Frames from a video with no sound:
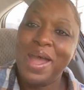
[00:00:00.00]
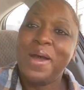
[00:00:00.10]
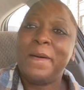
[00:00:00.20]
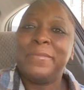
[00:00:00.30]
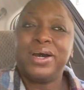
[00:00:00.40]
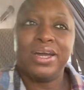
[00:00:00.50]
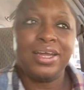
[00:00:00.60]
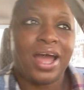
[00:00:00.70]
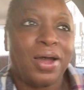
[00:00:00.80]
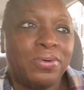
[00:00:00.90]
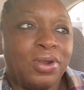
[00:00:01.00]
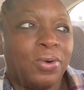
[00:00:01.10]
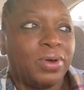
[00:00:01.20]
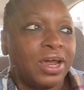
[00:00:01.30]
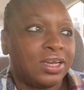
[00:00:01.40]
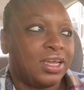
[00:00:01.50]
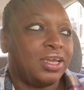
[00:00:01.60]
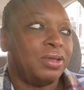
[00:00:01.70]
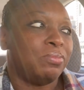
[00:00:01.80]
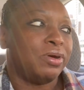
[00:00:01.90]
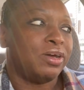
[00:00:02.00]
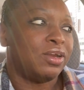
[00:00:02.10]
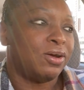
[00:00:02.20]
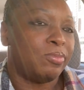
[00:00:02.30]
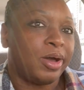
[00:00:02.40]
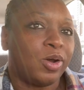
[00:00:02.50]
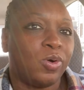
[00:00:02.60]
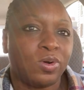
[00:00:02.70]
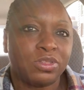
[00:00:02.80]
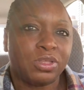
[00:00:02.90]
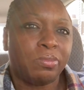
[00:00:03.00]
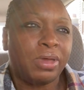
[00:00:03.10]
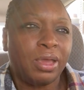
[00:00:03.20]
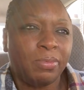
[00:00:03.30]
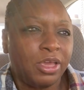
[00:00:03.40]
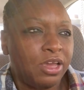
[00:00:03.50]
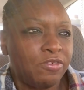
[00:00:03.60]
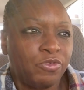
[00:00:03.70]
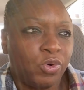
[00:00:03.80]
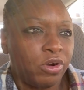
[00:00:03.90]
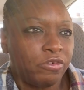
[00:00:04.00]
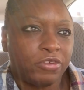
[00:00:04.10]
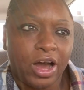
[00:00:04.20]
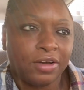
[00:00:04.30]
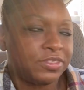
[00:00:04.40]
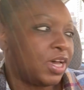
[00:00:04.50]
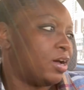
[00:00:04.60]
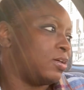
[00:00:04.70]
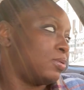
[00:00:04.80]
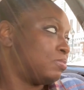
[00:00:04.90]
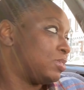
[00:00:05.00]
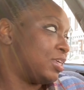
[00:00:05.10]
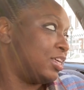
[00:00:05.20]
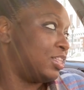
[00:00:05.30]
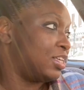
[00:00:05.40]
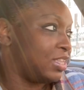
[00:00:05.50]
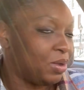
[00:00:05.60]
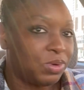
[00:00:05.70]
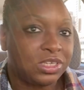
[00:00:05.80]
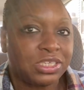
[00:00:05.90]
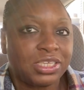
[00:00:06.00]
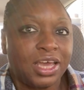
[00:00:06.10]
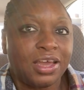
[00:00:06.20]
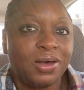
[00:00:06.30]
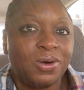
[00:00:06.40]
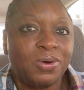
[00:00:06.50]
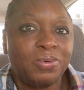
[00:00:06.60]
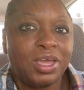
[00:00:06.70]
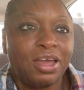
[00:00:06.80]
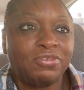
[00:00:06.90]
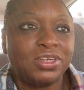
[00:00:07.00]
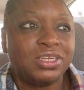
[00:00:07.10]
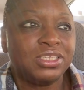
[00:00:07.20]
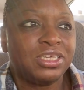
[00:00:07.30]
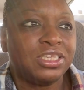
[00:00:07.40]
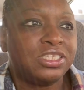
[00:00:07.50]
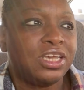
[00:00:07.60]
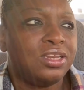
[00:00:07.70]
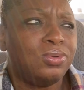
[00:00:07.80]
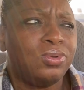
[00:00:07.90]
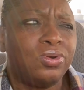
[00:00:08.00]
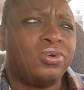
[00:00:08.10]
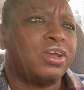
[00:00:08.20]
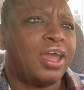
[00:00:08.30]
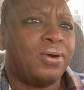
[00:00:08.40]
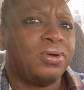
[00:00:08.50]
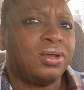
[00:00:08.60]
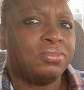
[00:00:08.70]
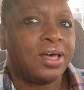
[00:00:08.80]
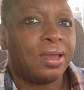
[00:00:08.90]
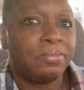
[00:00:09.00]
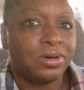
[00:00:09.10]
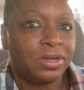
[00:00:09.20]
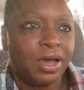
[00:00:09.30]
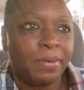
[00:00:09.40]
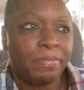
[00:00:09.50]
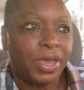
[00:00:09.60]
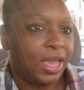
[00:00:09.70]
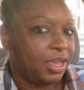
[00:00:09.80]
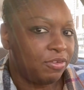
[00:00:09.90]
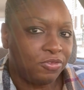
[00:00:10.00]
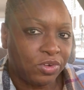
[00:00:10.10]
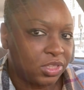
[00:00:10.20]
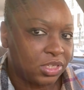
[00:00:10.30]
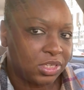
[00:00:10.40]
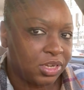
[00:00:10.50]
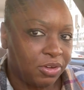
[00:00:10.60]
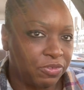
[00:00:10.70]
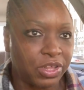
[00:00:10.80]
But I don't know what I did, but I called them maybe 4 or 5 times, and then they were just like, oh, we have to discontinue your account. And I'm like, but I paid for this stuff.